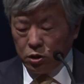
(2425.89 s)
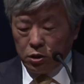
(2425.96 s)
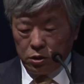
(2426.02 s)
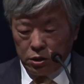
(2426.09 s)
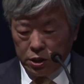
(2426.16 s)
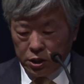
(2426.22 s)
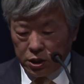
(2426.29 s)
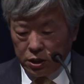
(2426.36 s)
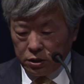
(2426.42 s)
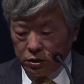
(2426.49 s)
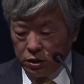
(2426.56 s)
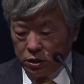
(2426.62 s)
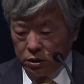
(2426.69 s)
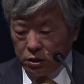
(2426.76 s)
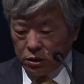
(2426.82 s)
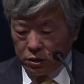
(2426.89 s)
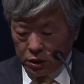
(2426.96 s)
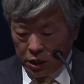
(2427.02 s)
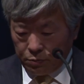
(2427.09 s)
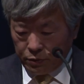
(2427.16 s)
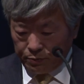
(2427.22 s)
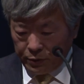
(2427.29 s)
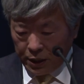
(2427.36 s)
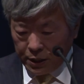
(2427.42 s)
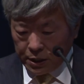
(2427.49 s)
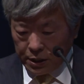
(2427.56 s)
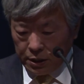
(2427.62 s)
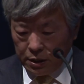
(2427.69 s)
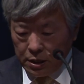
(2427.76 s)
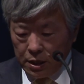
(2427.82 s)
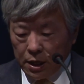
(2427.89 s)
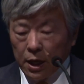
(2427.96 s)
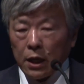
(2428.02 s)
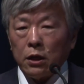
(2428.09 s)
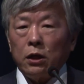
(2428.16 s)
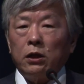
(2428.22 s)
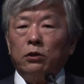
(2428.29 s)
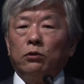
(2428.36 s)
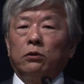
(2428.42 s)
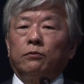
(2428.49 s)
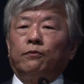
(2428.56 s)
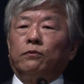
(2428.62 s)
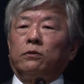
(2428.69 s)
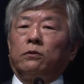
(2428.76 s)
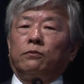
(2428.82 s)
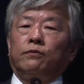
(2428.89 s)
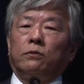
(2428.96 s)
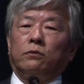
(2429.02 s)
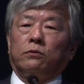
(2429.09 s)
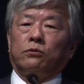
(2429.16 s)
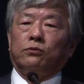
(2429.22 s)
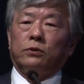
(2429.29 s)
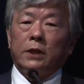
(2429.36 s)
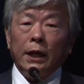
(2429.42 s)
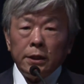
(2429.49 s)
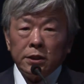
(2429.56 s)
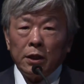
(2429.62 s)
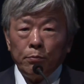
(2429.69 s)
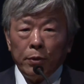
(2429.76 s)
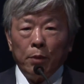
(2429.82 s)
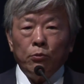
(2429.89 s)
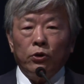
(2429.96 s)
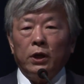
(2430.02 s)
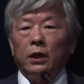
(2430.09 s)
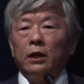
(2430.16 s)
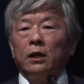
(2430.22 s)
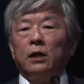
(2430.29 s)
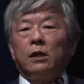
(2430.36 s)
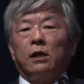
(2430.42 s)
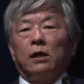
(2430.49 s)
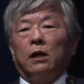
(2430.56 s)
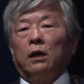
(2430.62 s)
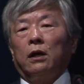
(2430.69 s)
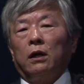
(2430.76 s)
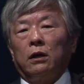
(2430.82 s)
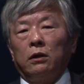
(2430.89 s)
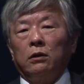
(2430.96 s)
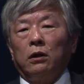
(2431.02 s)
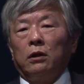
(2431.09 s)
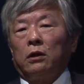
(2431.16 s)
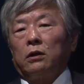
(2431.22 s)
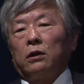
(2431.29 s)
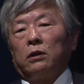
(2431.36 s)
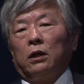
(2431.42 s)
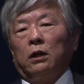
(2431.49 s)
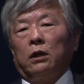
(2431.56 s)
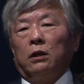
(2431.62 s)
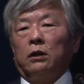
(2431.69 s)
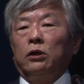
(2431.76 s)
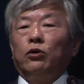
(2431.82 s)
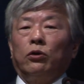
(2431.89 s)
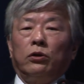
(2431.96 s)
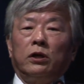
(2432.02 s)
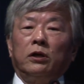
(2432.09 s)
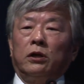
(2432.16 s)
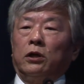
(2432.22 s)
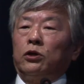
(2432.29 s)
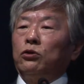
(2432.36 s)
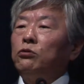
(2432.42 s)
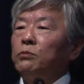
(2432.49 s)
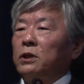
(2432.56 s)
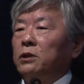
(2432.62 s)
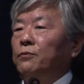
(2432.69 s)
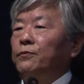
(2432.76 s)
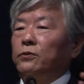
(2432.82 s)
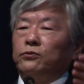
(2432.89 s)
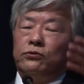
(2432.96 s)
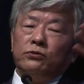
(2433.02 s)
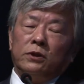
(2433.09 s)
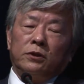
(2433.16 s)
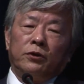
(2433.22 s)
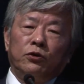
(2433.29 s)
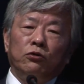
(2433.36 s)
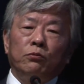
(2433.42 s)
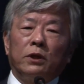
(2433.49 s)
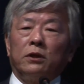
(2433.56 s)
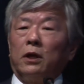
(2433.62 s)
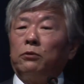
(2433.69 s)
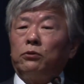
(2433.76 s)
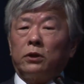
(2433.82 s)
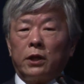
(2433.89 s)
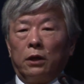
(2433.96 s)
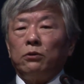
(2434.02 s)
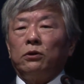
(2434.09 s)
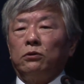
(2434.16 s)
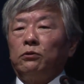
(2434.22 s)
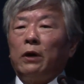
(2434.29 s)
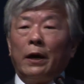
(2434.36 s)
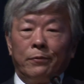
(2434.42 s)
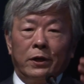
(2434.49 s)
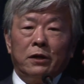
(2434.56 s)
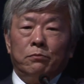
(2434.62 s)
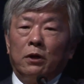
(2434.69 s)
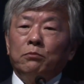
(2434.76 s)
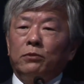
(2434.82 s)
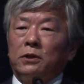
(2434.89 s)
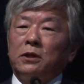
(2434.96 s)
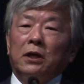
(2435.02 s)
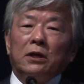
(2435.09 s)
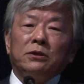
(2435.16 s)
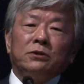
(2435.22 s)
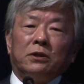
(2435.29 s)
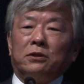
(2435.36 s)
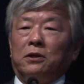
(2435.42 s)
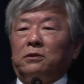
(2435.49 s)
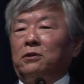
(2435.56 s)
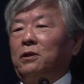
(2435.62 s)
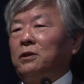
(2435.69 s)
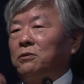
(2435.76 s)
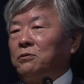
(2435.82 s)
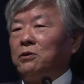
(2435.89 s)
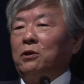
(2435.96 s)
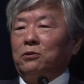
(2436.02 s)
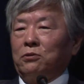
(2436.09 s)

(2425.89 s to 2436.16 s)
learning capability? And to test the memory, in a human, if you do the human, they will tell you, I will remember this, and then